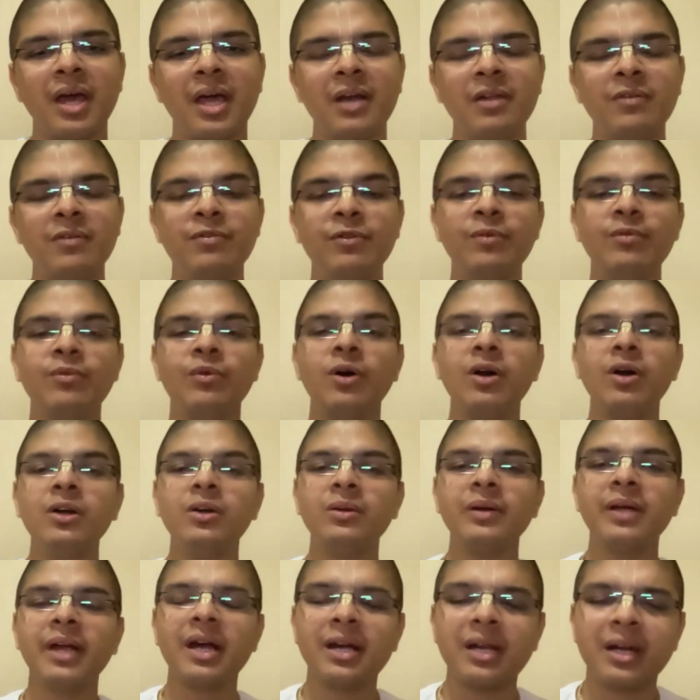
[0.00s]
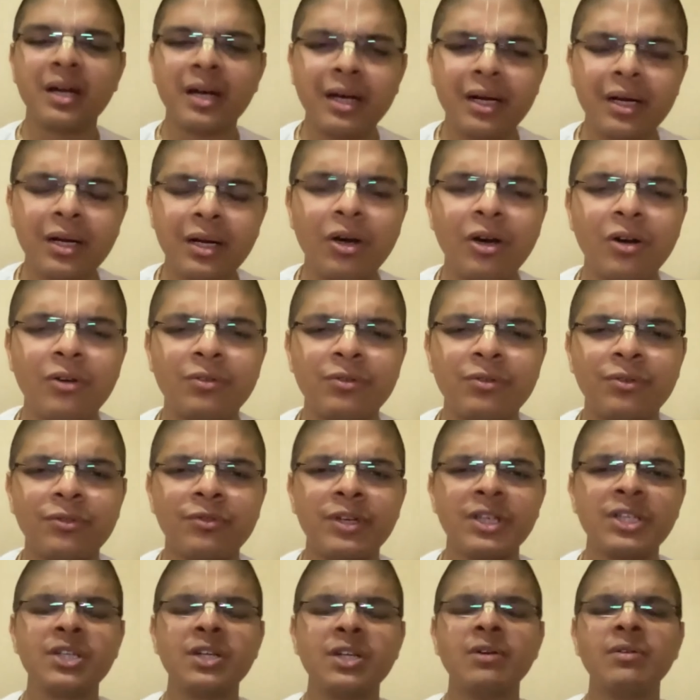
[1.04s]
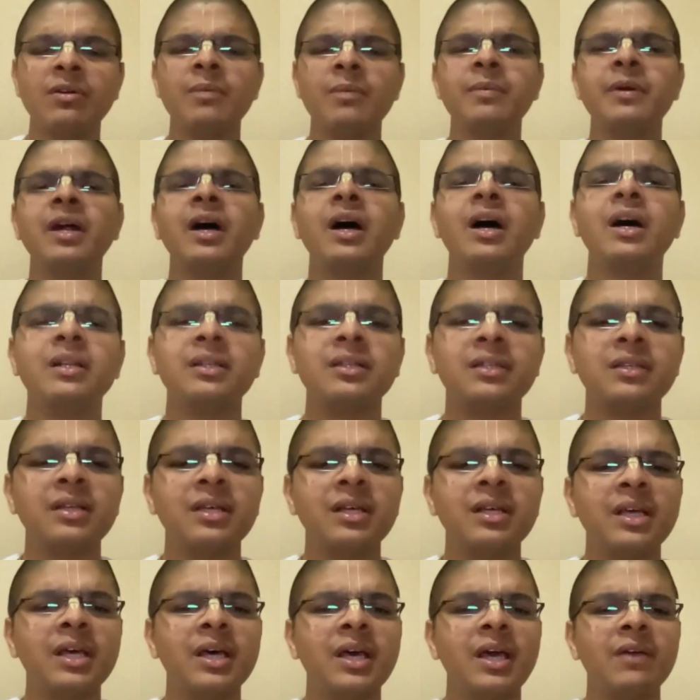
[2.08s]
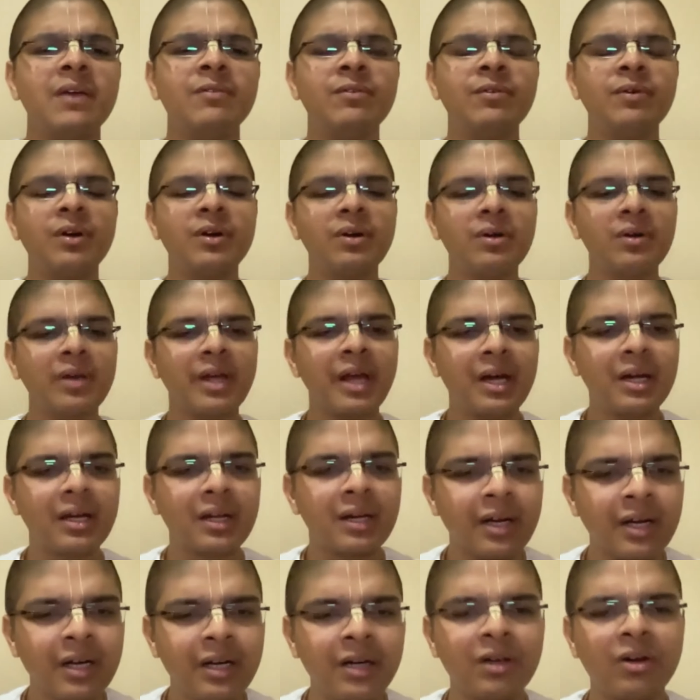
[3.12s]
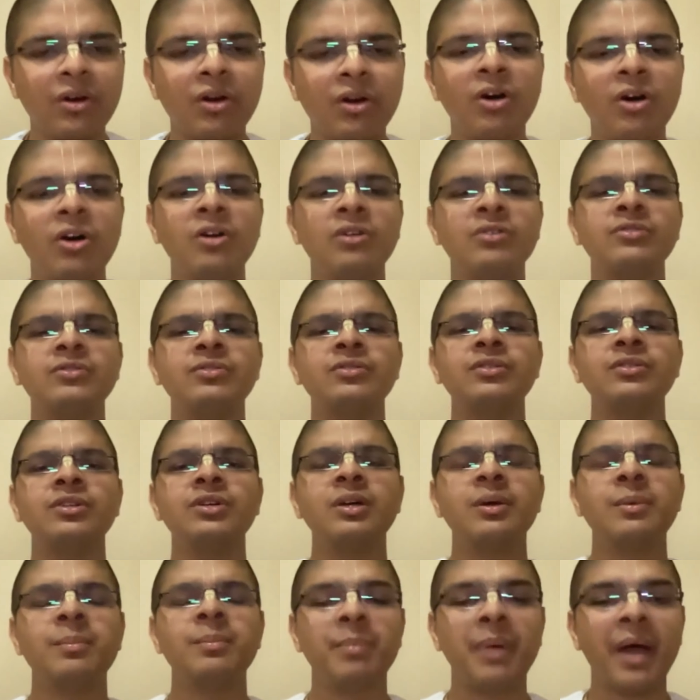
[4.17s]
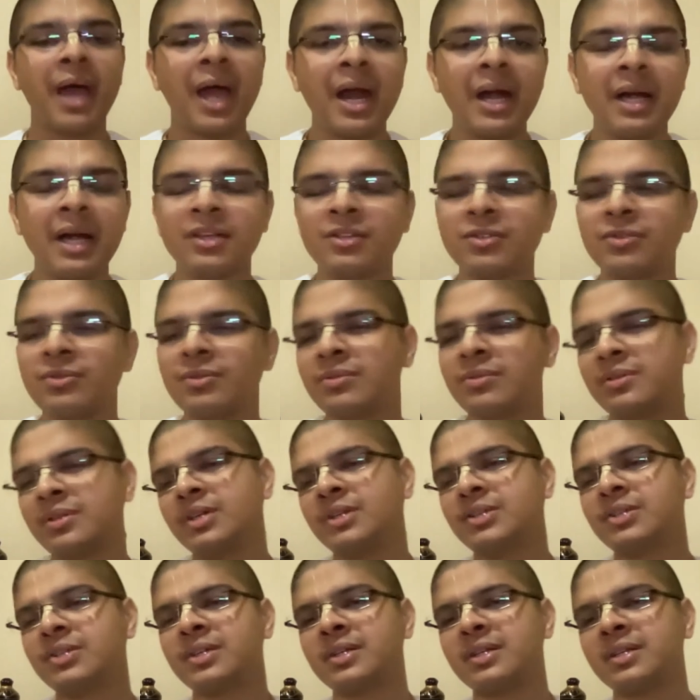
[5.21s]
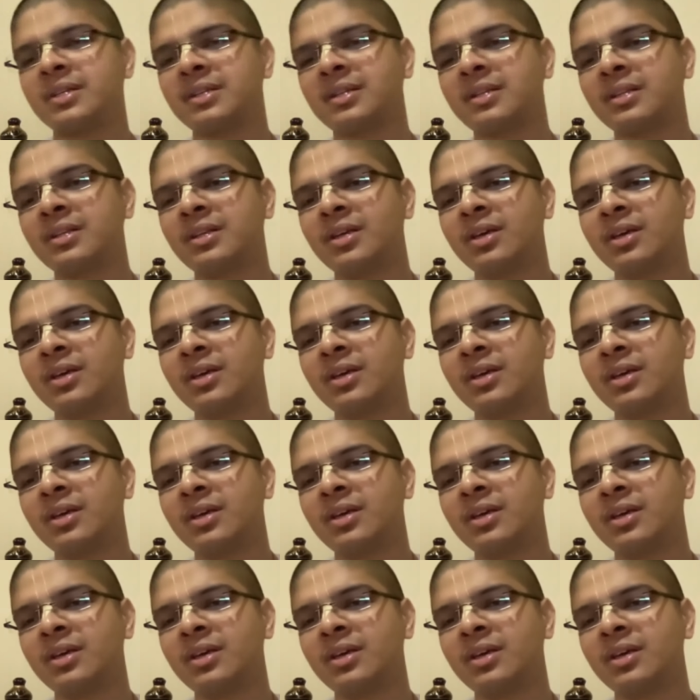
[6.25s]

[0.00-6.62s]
And if we want to get rid of Vaishnava Prad, if you want to get rid of bad association,